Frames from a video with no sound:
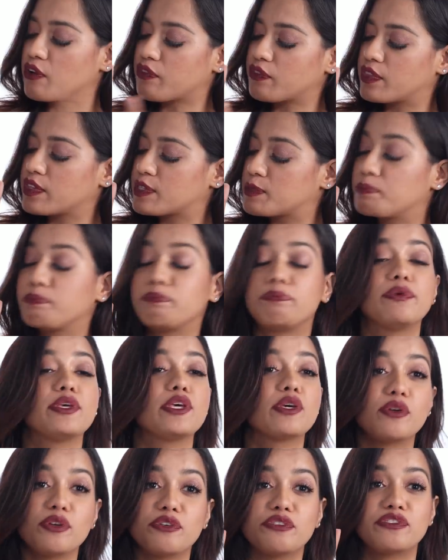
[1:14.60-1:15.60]
of this
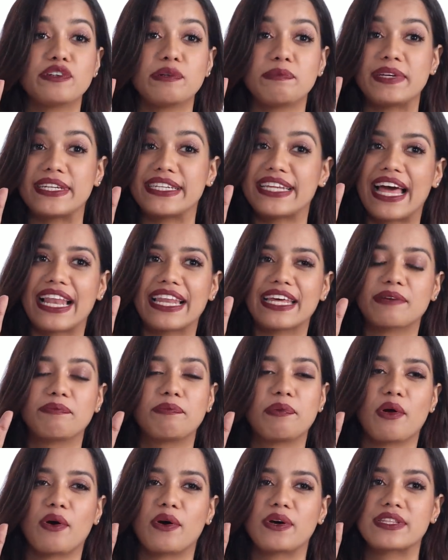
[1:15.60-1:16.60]
beautiful
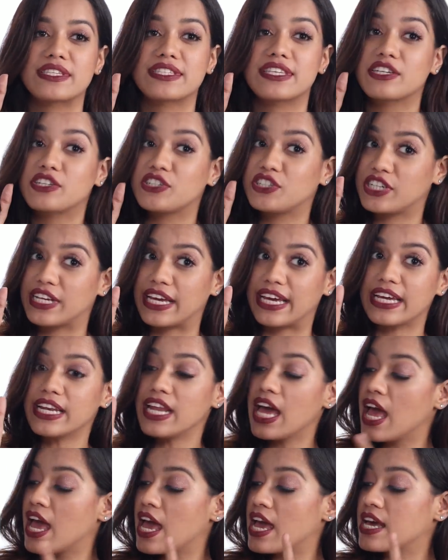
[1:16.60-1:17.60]
metallic bronze
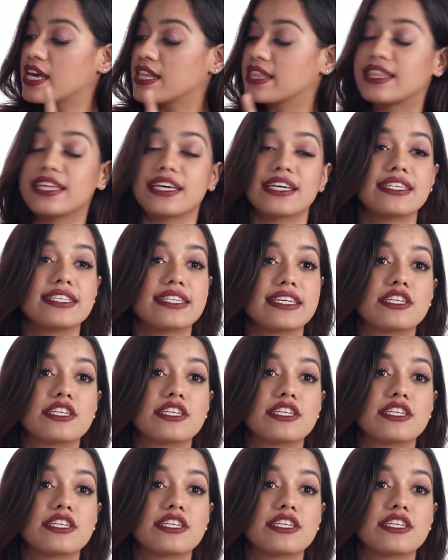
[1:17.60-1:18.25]
shade. This